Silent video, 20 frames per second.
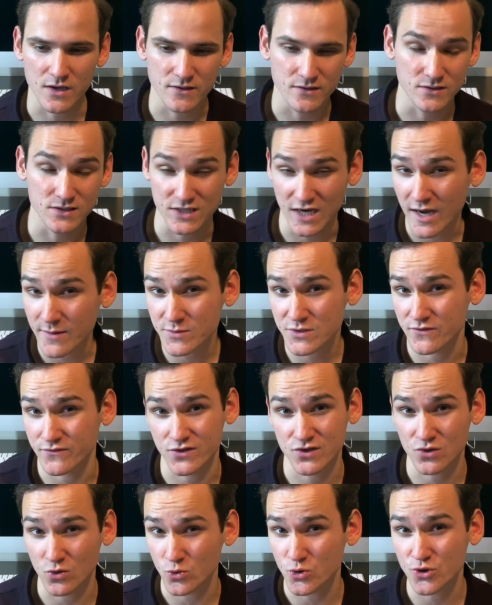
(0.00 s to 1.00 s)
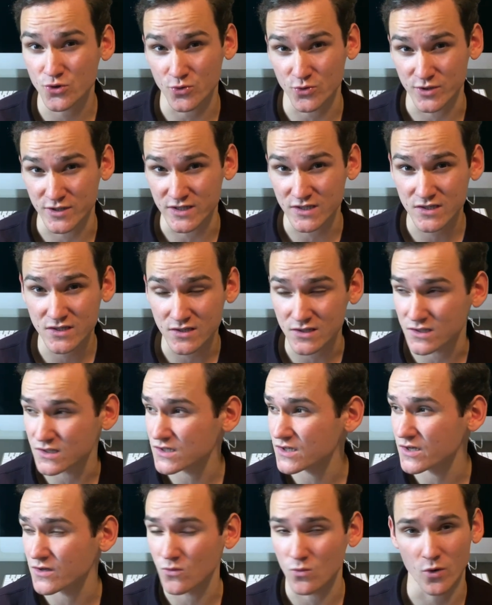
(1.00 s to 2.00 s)
times of social
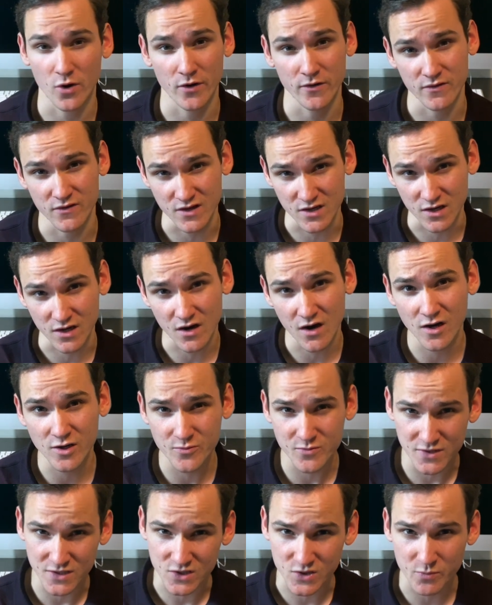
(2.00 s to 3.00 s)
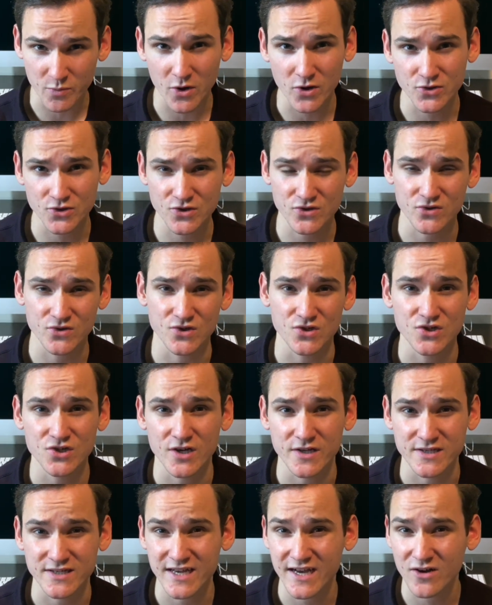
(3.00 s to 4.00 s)
distancing where the economy is partially
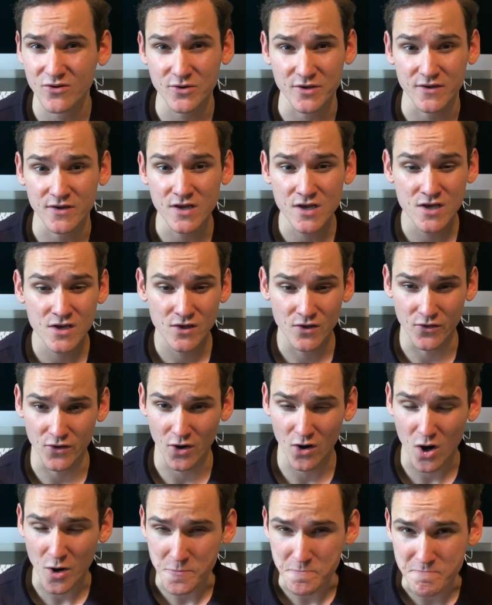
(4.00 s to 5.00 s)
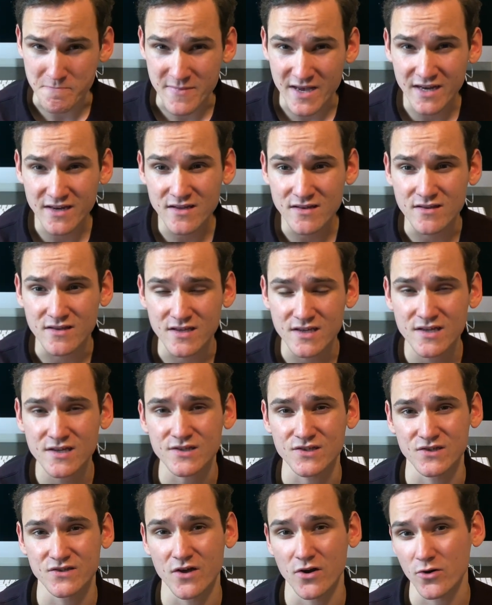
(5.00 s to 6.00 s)
shut down and there are many
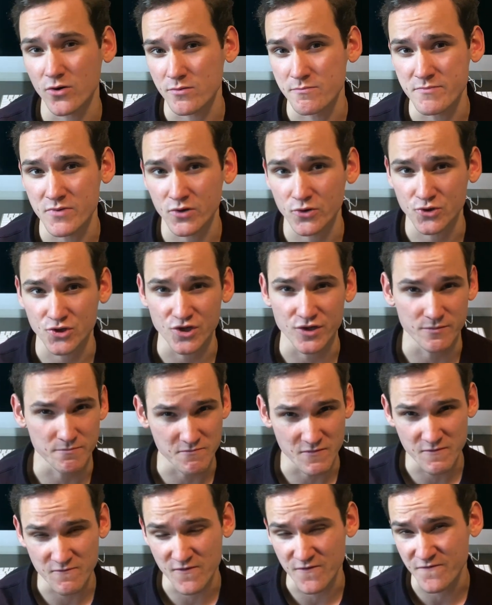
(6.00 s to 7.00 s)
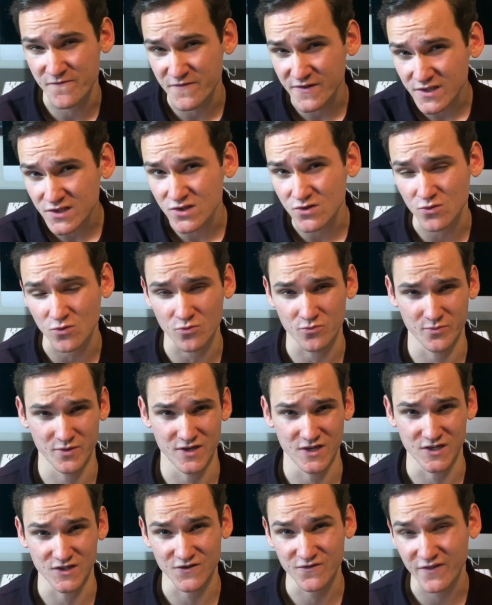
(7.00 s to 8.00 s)
needs that are emerging: physical
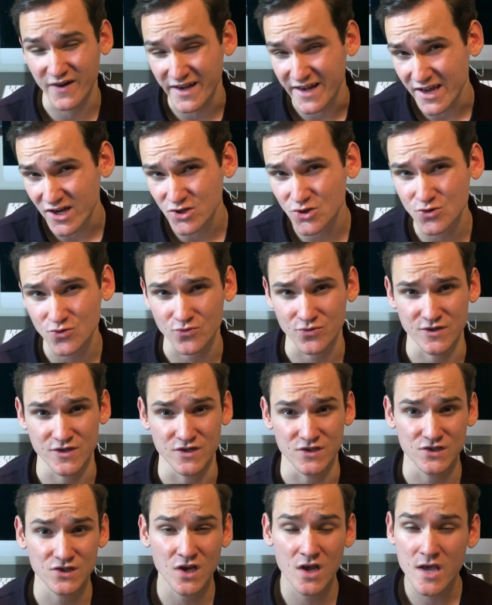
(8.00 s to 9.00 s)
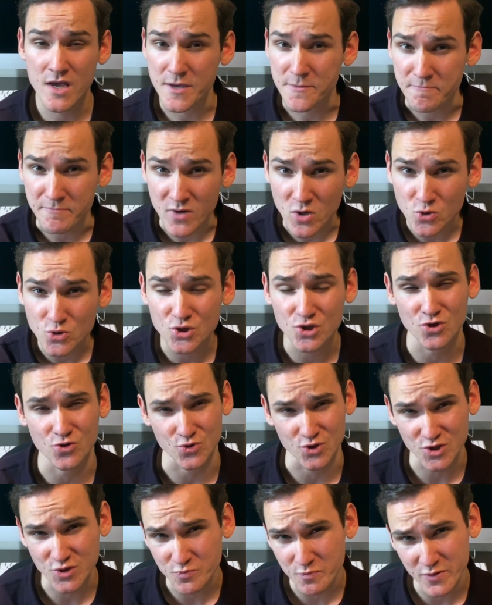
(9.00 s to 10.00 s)
needs, financial needs, emotional,
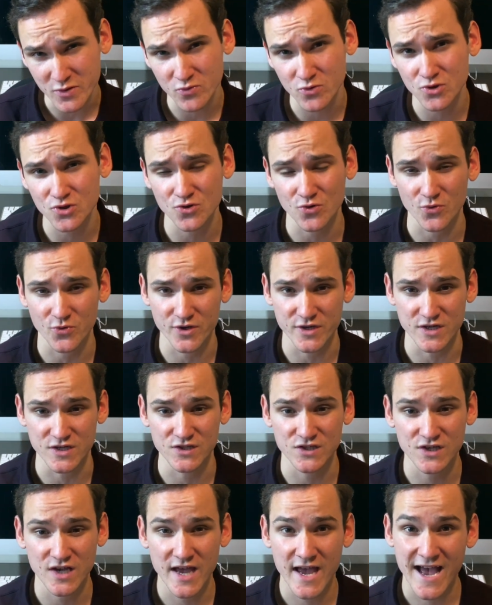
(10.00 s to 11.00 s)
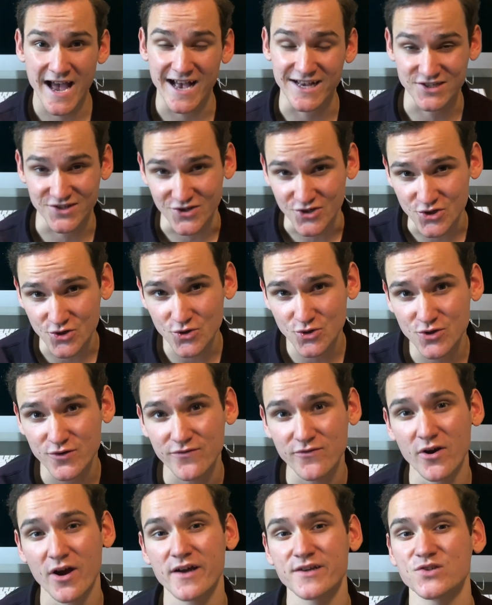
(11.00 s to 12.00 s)
spiritual needs. As the Church of
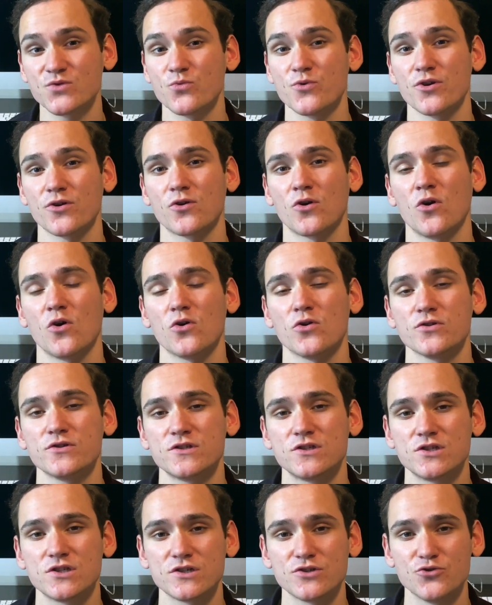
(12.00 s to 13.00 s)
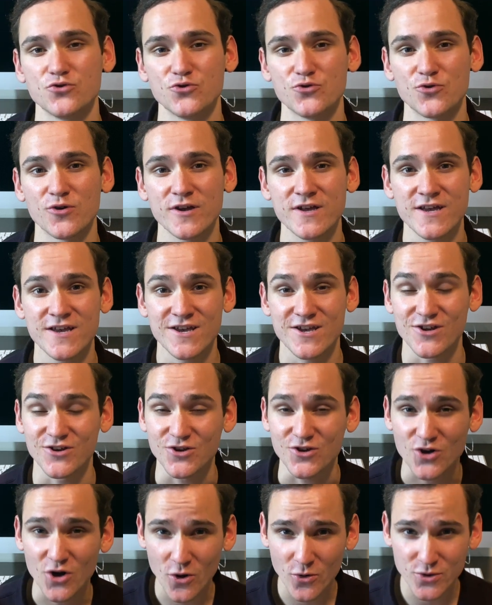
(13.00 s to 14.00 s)
Christ, we are called to
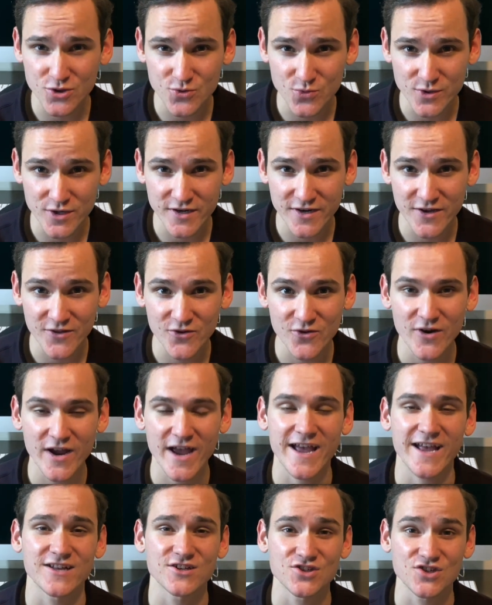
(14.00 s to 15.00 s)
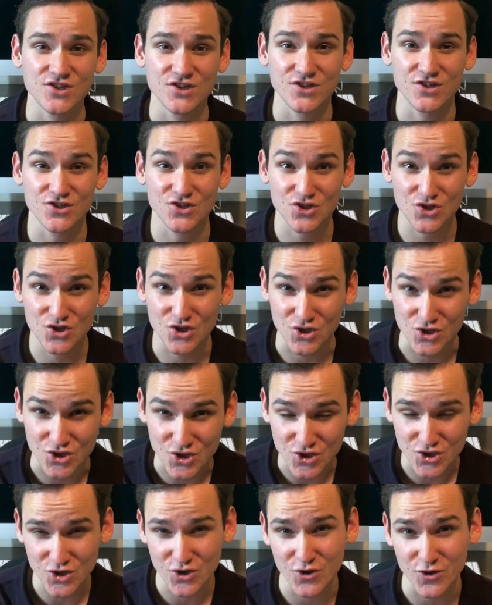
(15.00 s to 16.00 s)
encourage one another and to
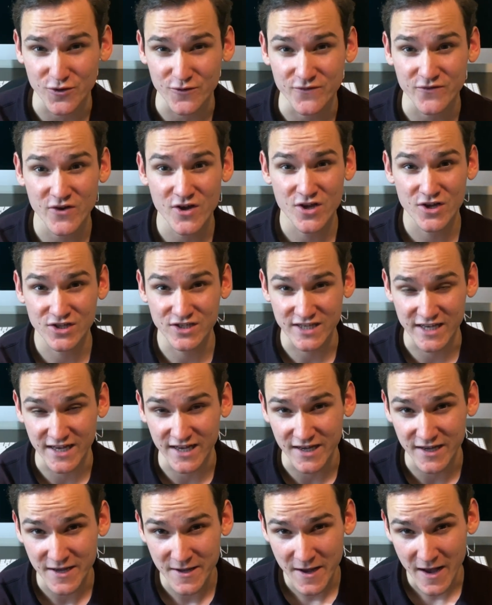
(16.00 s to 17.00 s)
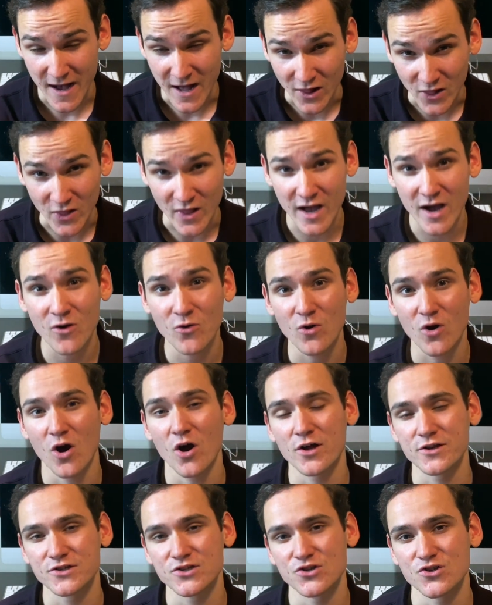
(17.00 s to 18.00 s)
serve, to allow
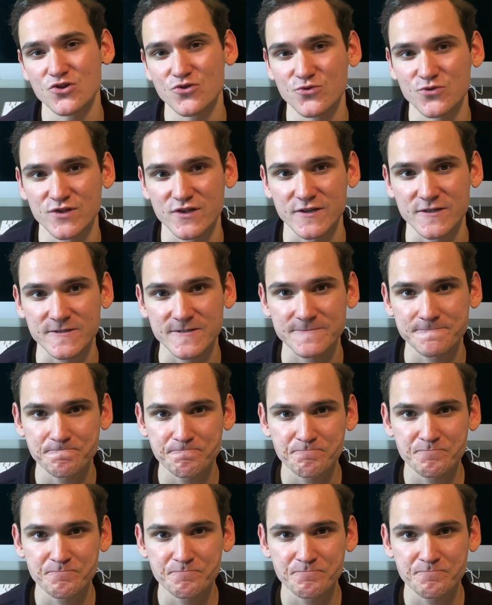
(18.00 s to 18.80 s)
God to use us.